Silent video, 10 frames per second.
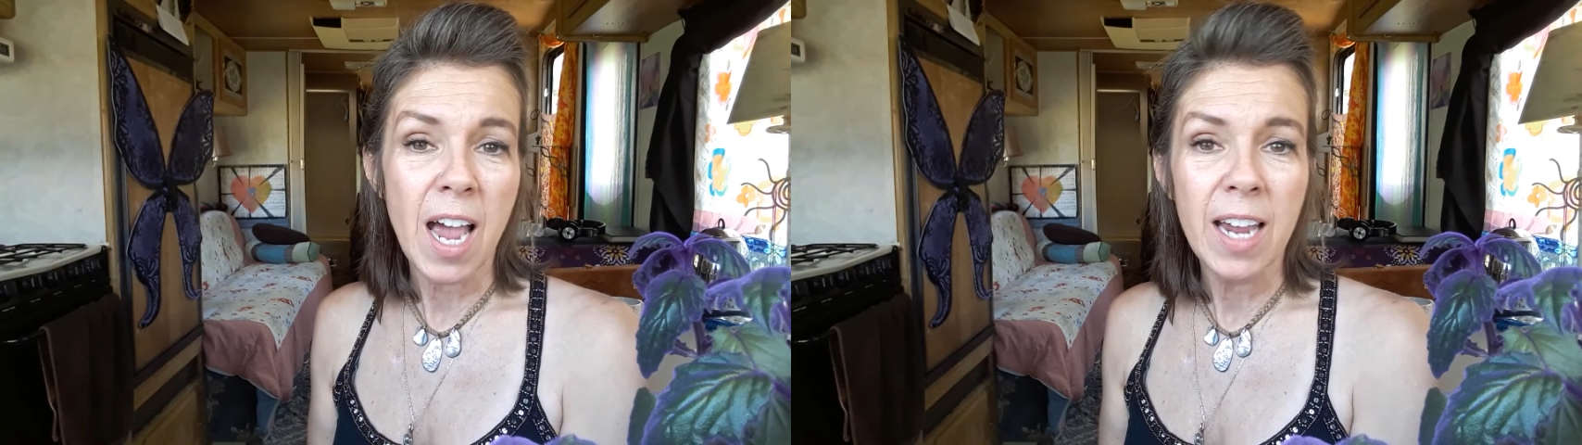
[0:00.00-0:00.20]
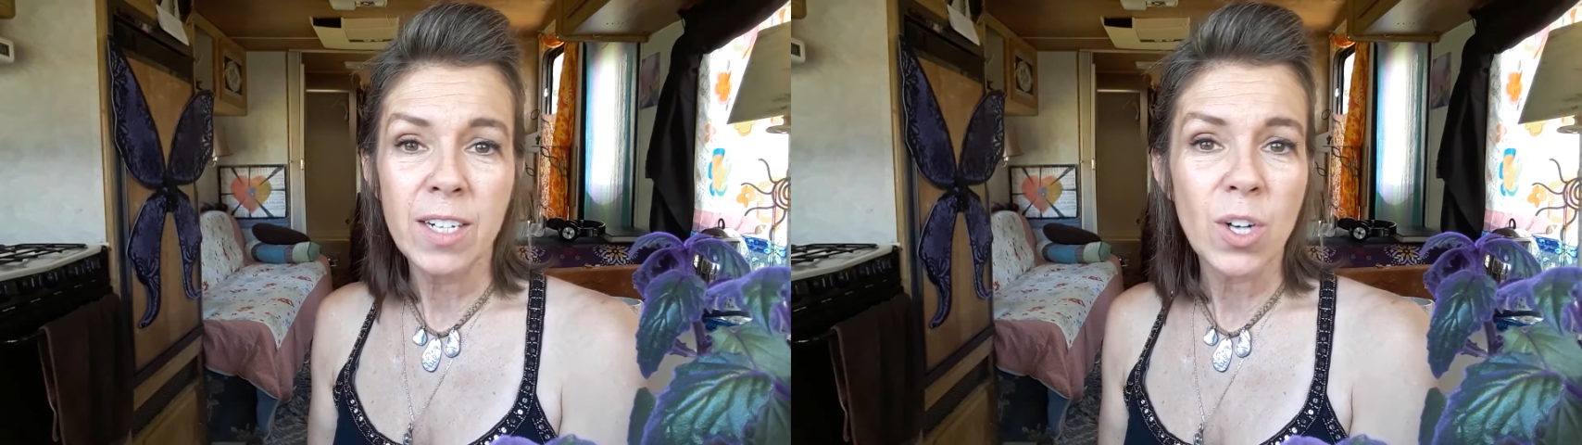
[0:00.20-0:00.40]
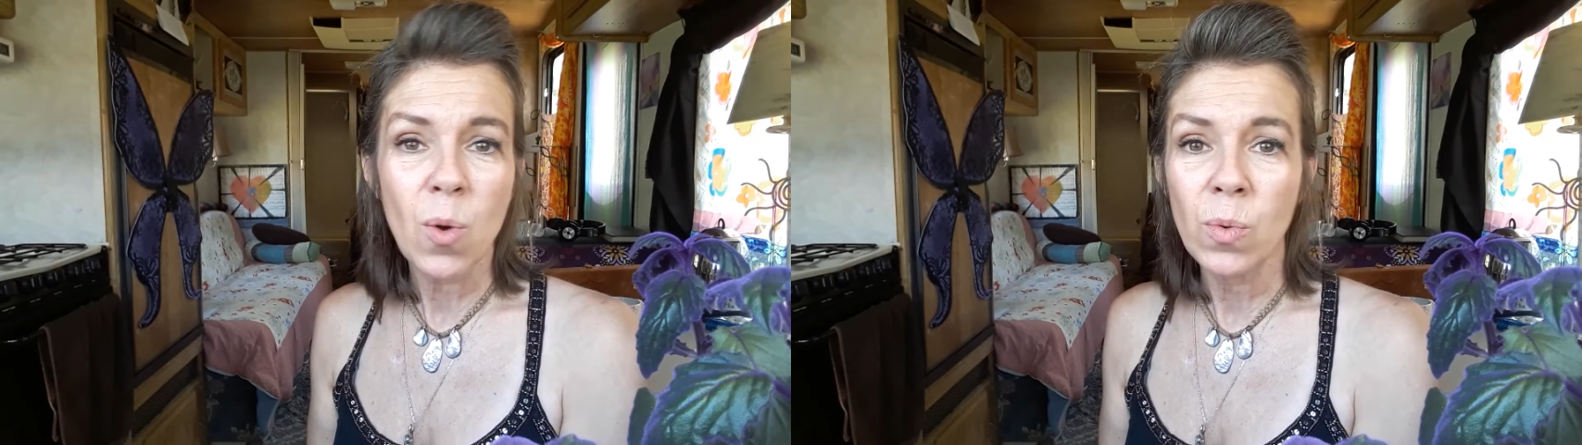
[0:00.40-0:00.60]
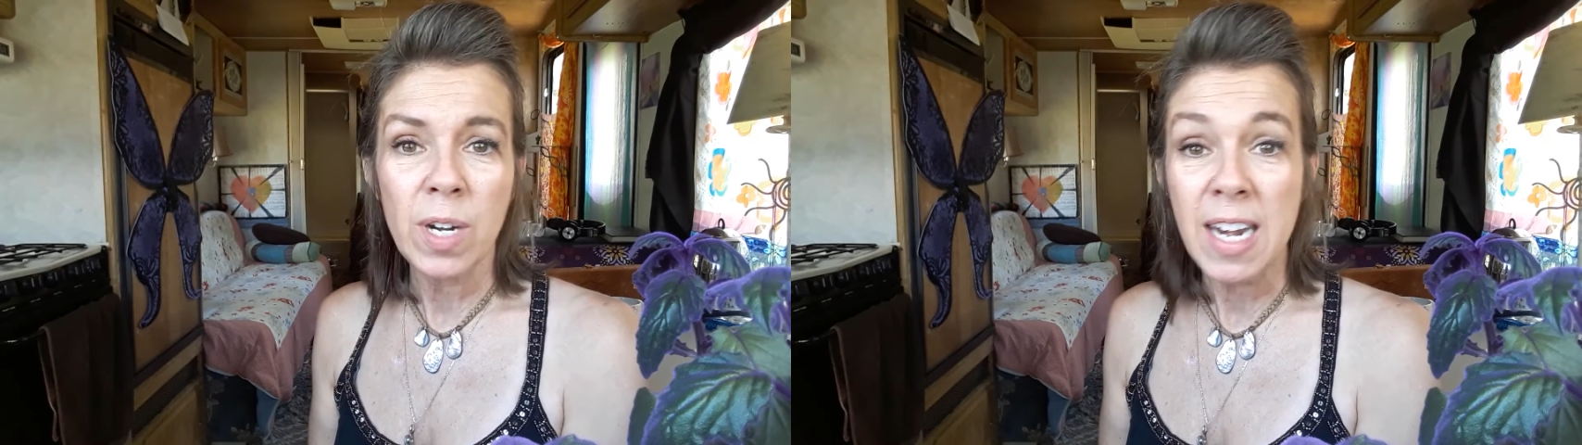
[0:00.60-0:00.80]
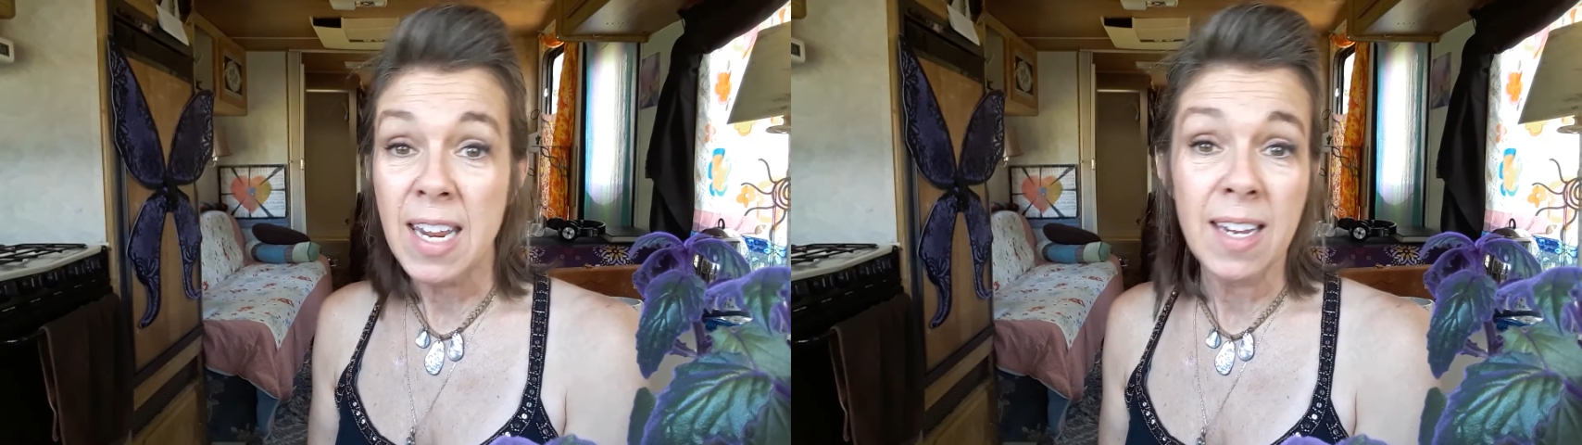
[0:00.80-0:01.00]
I
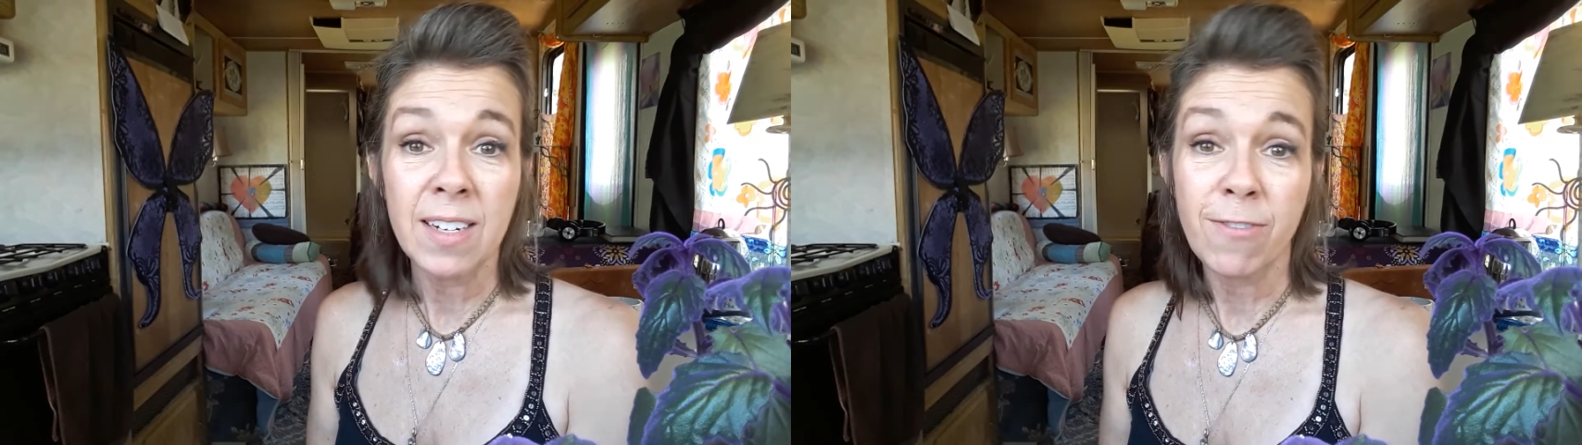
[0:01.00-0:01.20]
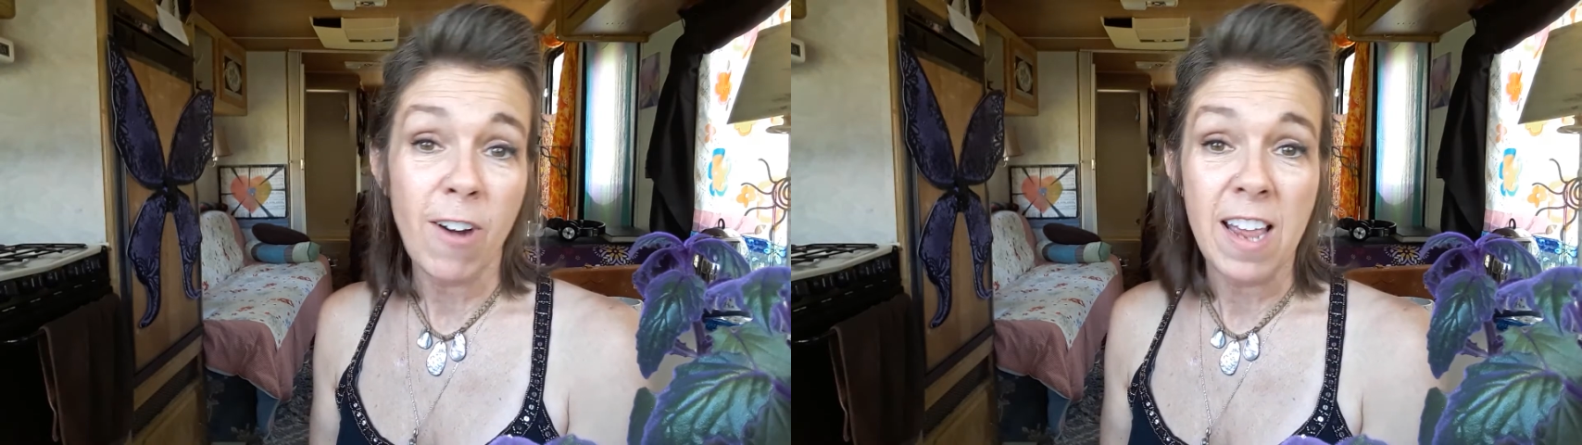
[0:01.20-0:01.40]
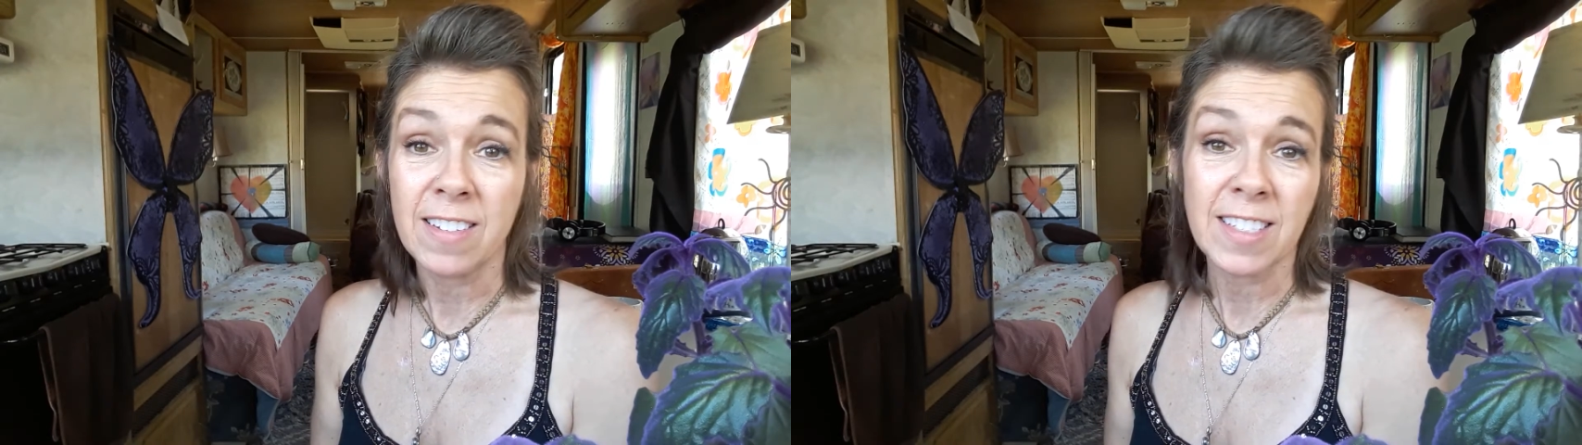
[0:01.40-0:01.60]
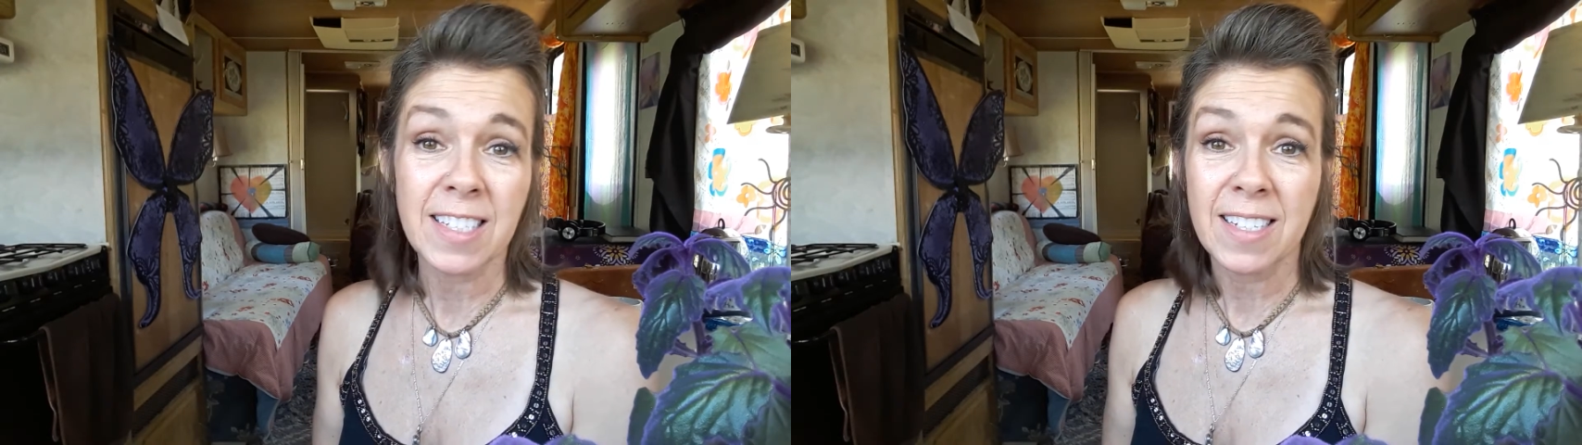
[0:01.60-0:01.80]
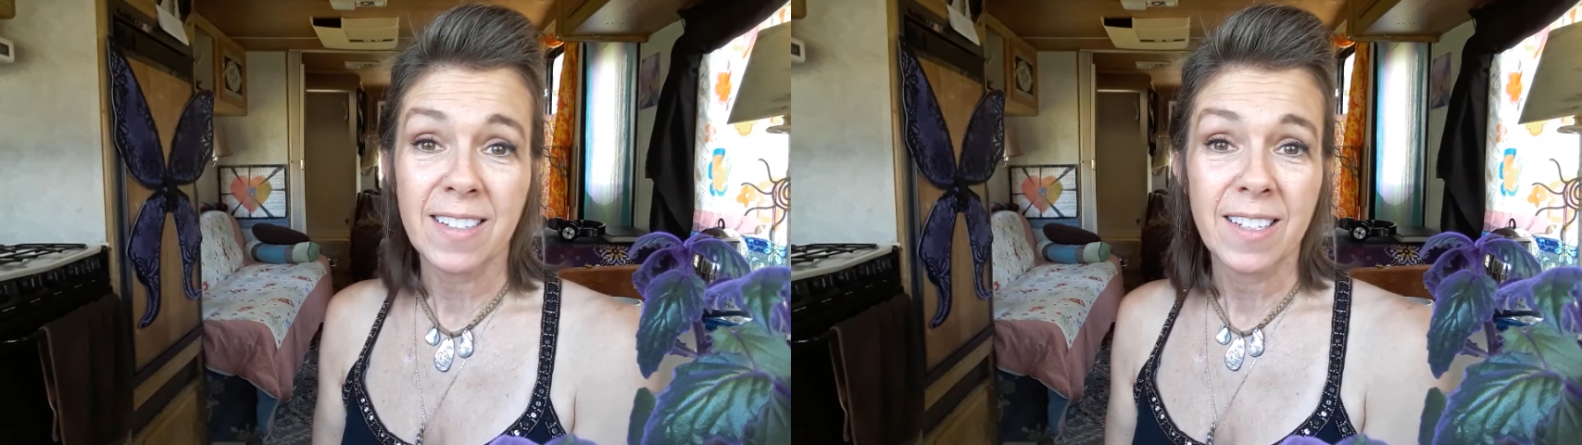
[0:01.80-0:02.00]
don't need
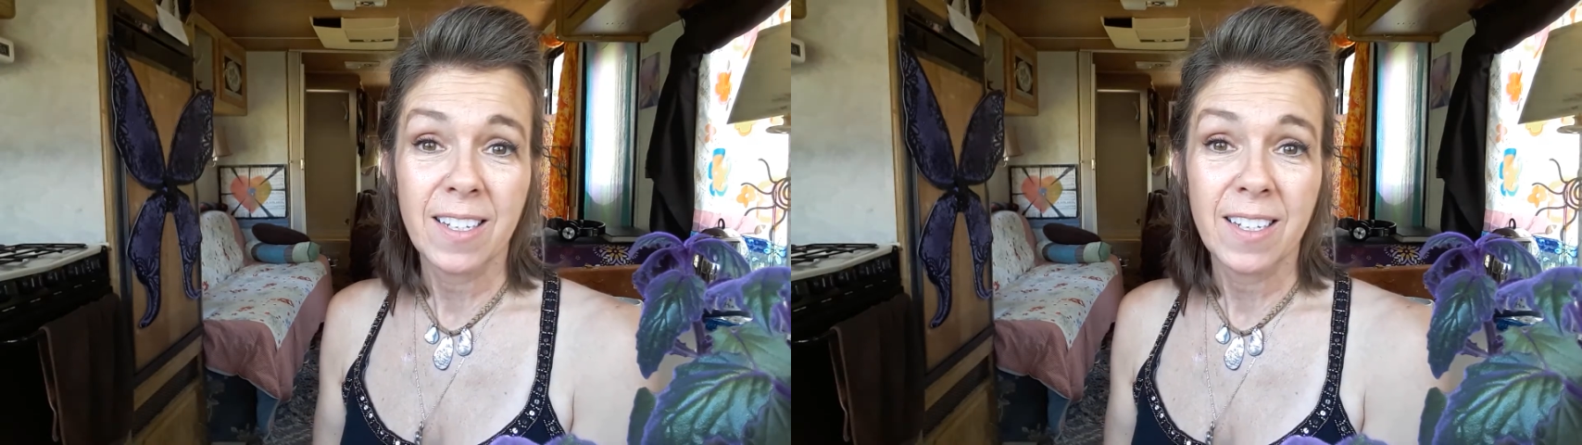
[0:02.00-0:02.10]
friends.